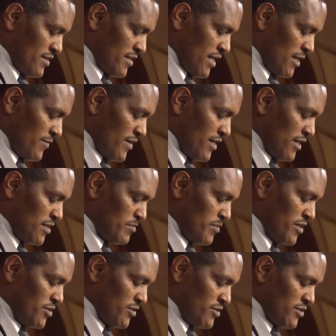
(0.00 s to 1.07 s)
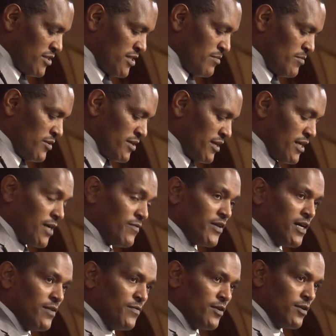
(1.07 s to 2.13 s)
delivering a speech on this important
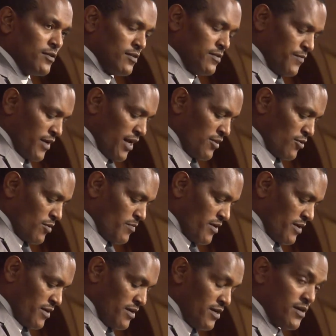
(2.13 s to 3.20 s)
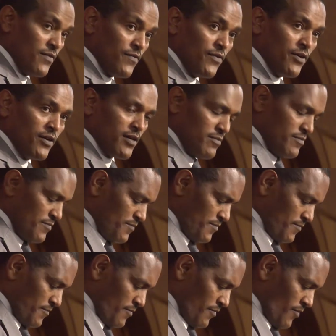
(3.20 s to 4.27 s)
African Philanthropy Forum.
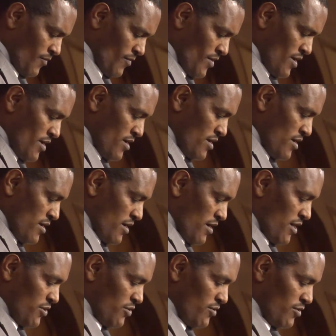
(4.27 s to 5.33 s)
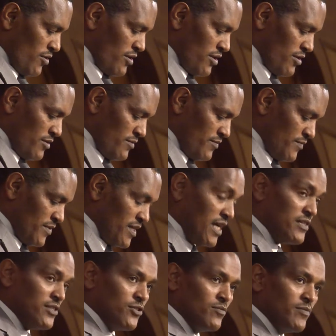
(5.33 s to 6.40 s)
As you all know,
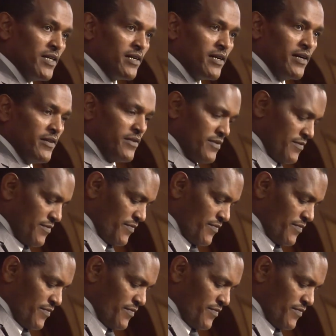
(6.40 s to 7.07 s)
health is human right.